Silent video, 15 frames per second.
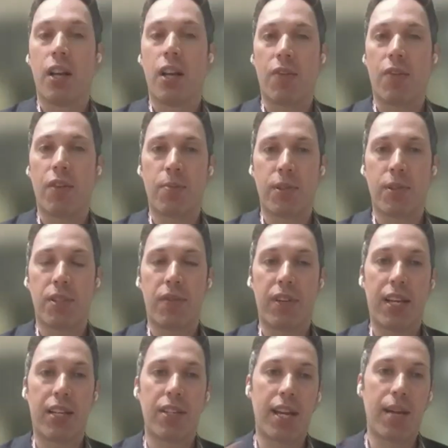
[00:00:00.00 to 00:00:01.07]
of the
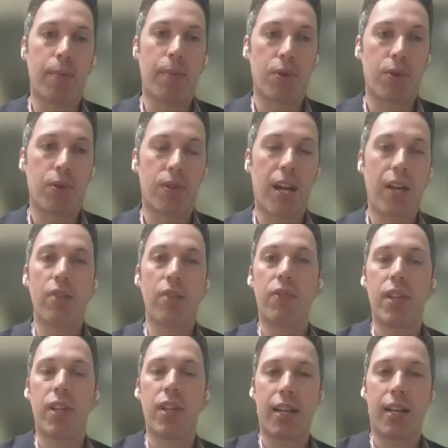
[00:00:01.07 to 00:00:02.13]
specific examples. so now
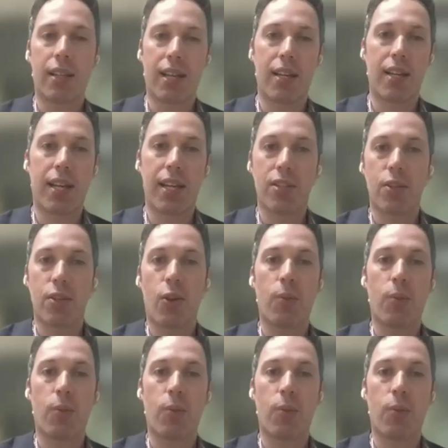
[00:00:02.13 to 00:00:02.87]
you've inoculated against a